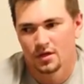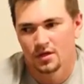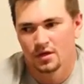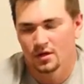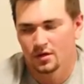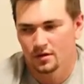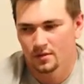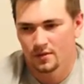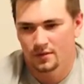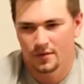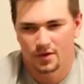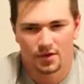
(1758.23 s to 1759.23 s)
Um,
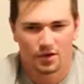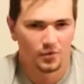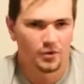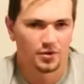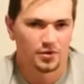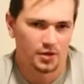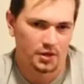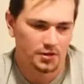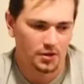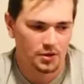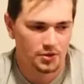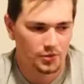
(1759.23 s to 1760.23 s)
I'm like, you're not wearing your
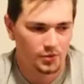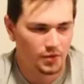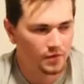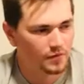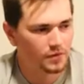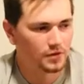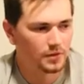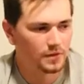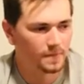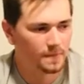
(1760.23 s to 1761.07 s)
socks or whatever.